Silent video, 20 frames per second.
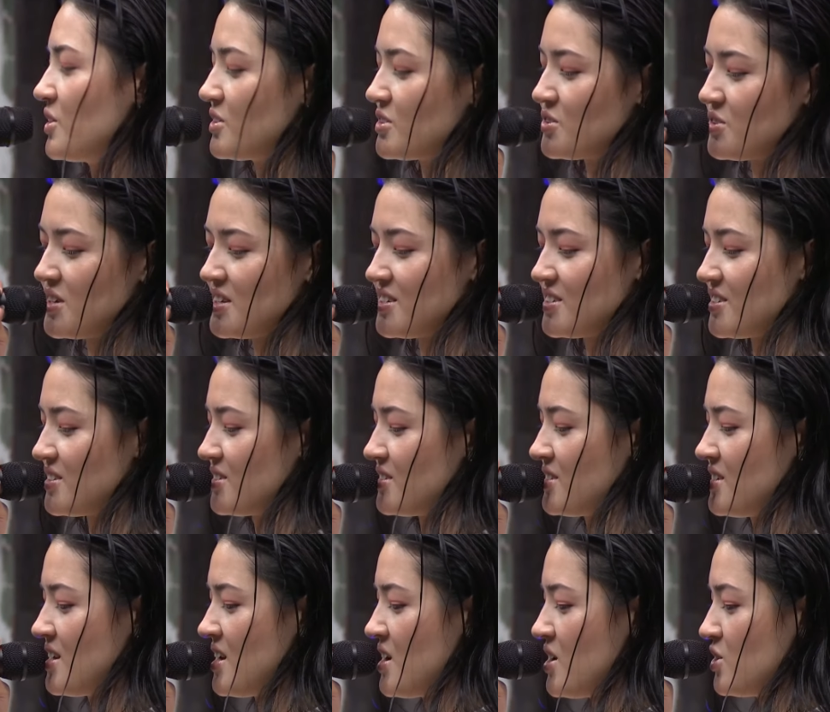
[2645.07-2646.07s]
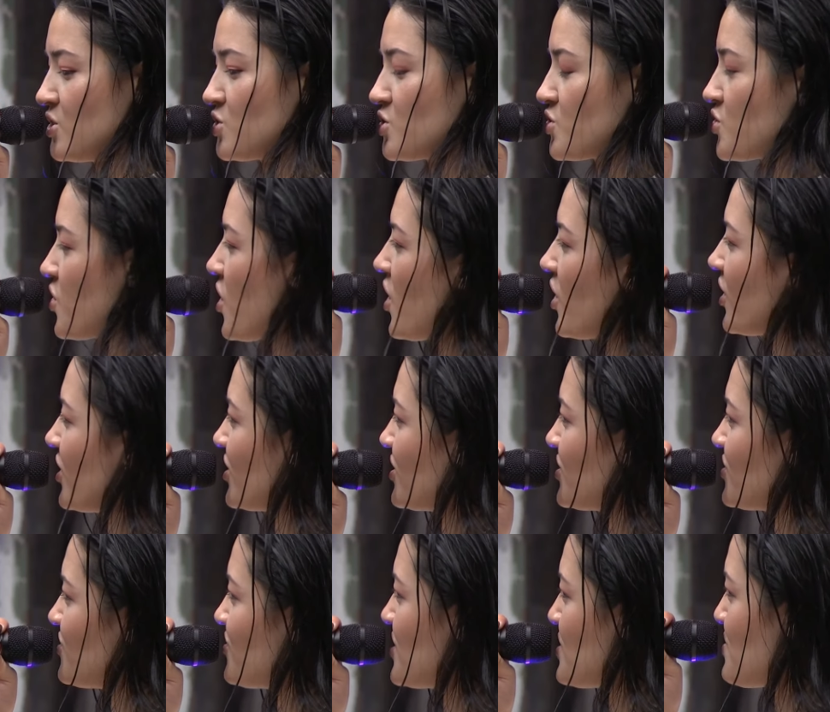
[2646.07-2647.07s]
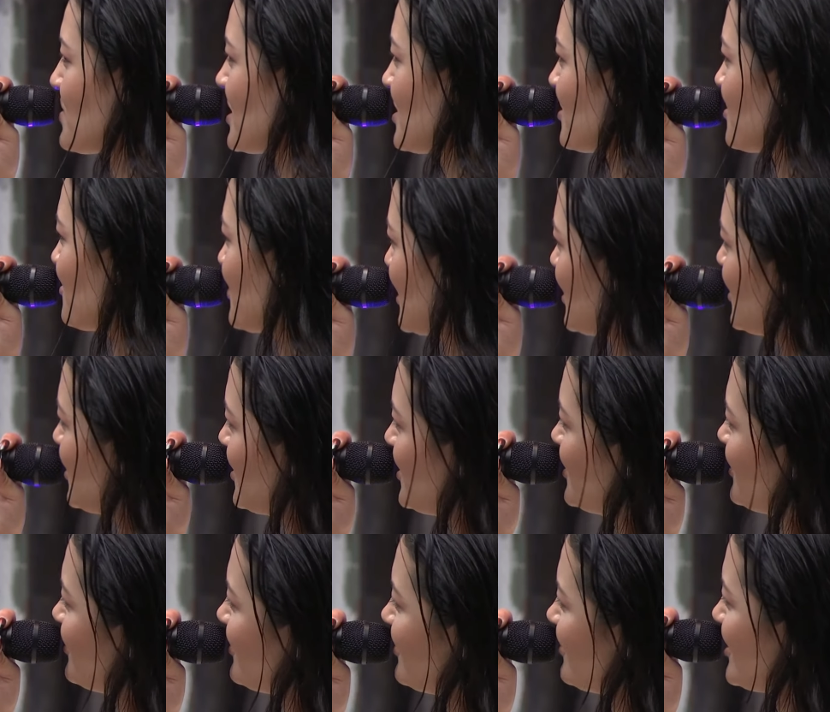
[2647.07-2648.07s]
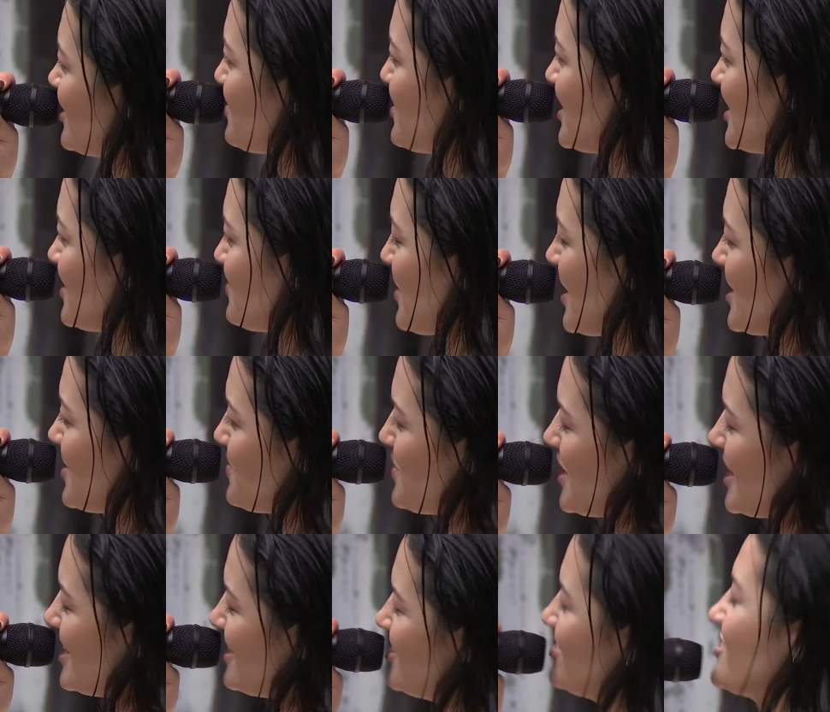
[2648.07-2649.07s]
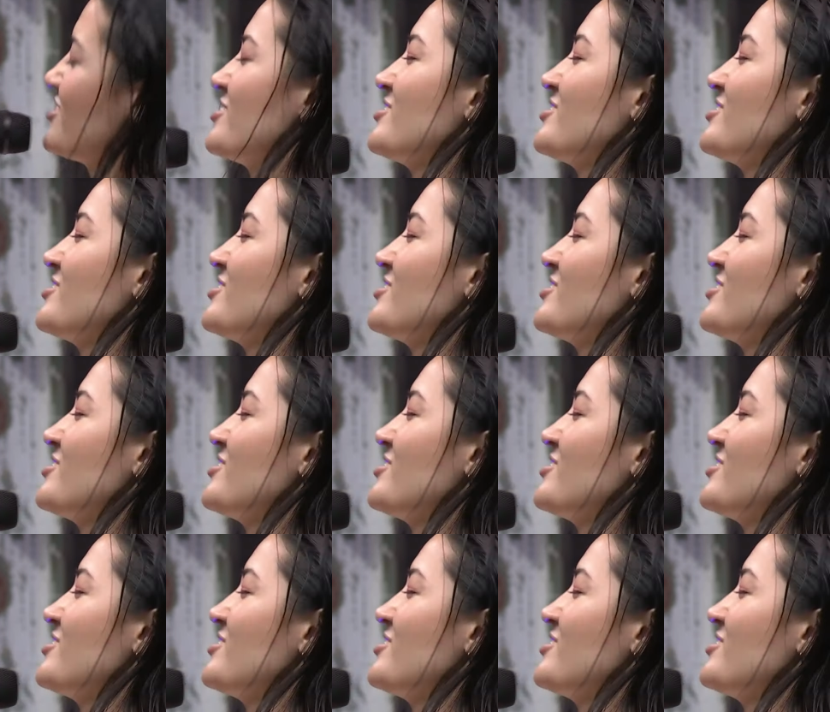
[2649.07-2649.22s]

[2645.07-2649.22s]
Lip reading: also as a strong female figure to be inspired by.